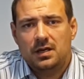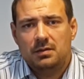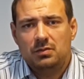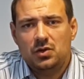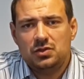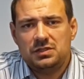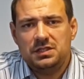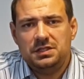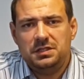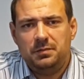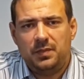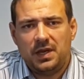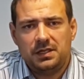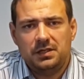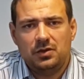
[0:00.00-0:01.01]
mostly
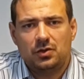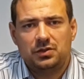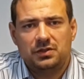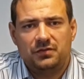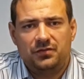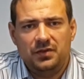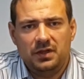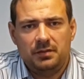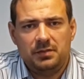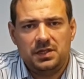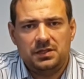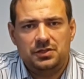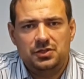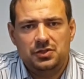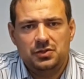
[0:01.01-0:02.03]
depending on the
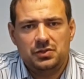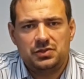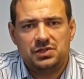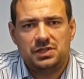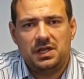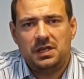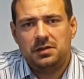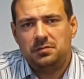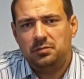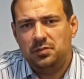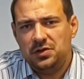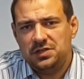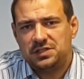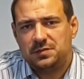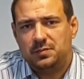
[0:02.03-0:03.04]
filament used and
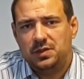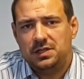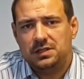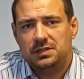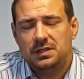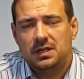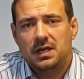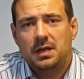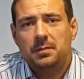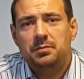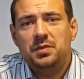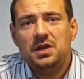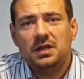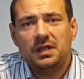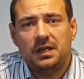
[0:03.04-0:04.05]
print speed.
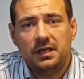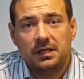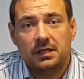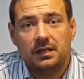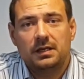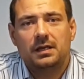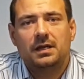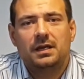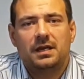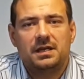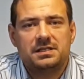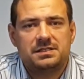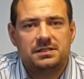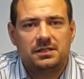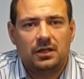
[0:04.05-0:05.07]
PLA
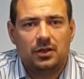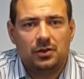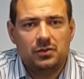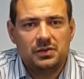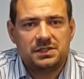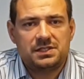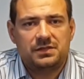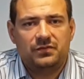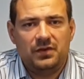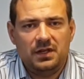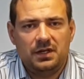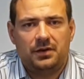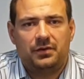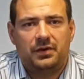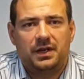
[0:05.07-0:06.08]
has the lowest
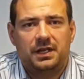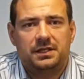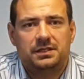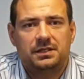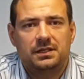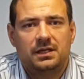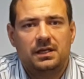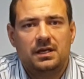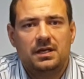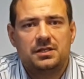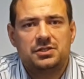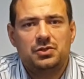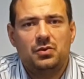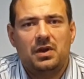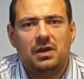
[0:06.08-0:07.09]
failure rate,
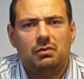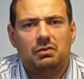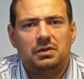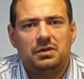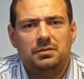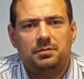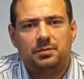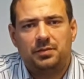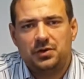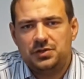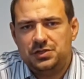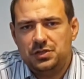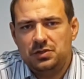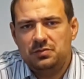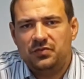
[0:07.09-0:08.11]
so I will
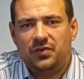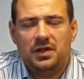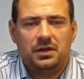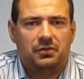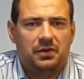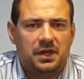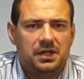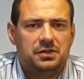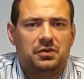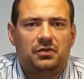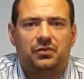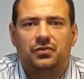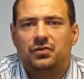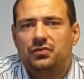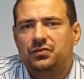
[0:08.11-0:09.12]
presume failure rate of
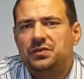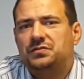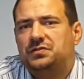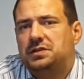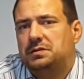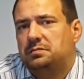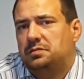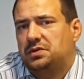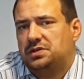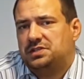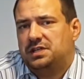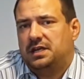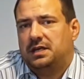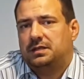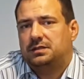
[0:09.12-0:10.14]

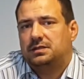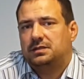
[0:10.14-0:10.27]
15%.